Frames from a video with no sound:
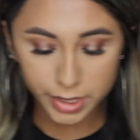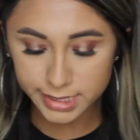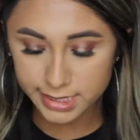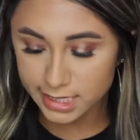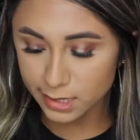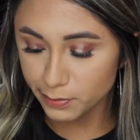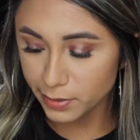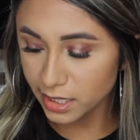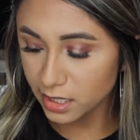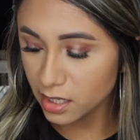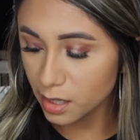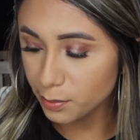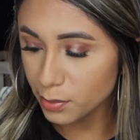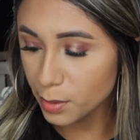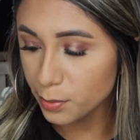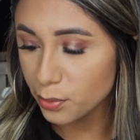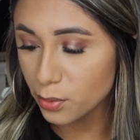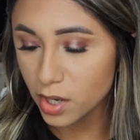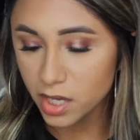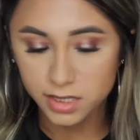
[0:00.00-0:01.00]
did pick up
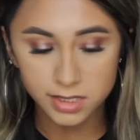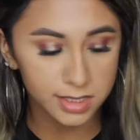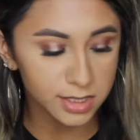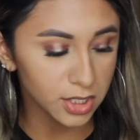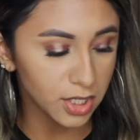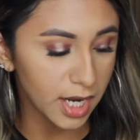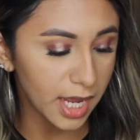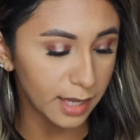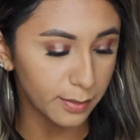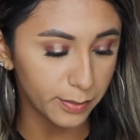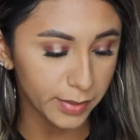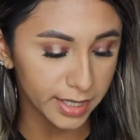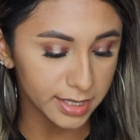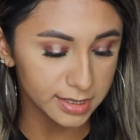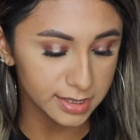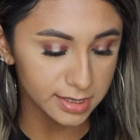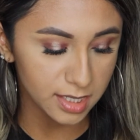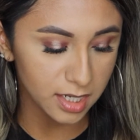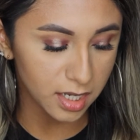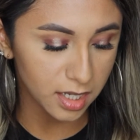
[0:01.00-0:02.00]
a bronzer. I
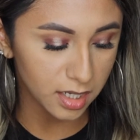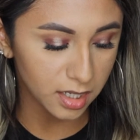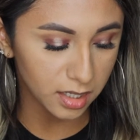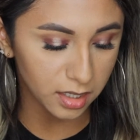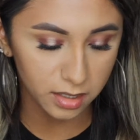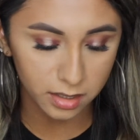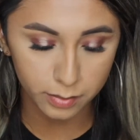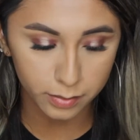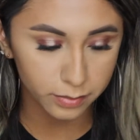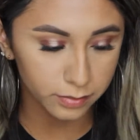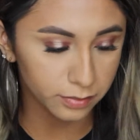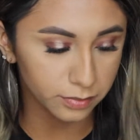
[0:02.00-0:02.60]
picked up